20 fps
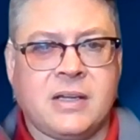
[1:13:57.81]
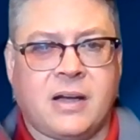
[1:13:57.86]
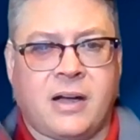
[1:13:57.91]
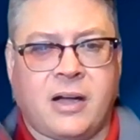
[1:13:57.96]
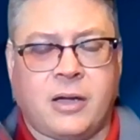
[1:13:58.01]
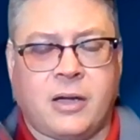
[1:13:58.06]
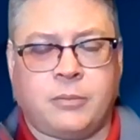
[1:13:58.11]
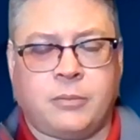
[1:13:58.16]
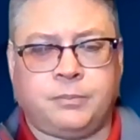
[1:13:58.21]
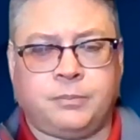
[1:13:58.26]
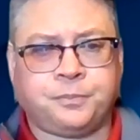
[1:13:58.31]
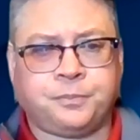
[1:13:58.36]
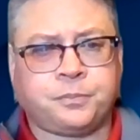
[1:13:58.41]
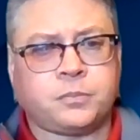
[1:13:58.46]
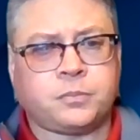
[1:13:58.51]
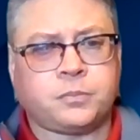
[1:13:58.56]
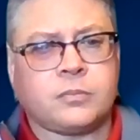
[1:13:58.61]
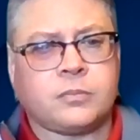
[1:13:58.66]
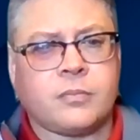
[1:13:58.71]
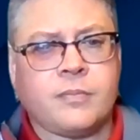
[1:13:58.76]
Um,
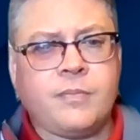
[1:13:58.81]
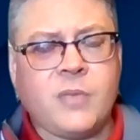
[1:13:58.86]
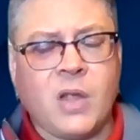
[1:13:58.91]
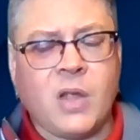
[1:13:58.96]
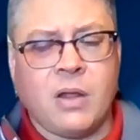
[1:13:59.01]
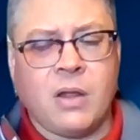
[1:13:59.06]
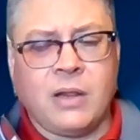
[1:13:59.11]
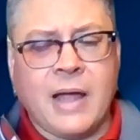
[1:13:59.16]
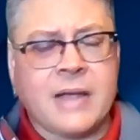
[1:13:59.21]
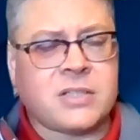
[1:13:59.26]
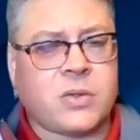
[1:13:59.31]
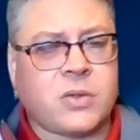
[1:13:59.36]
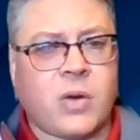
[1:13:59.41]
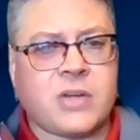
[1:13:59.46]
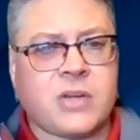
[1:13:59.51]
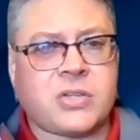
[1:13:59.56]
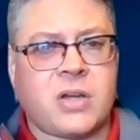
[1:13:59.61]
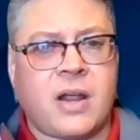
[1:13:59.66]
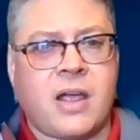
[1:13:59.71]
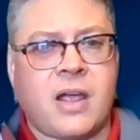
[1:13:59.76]
last
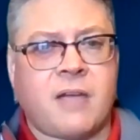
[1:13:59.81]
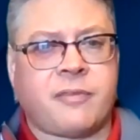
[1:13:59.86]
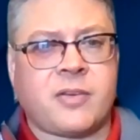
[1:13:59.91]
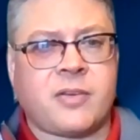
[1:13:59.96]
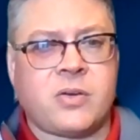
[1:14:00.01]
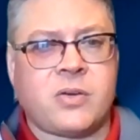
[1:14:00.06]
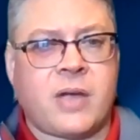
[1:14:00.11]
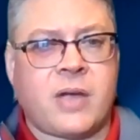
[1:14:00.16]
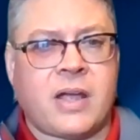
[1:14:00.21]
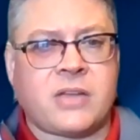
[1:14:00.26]
question I have for you,